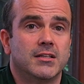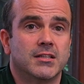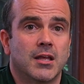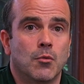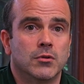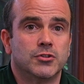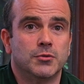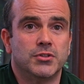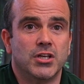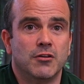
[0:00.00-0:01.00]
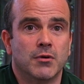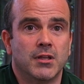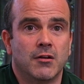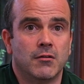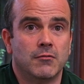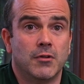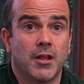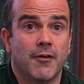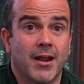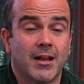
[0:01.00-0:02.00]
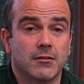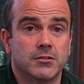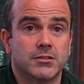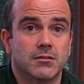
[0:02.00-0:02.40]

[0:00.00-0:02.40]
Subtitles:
that they want to achieve when they're an adult,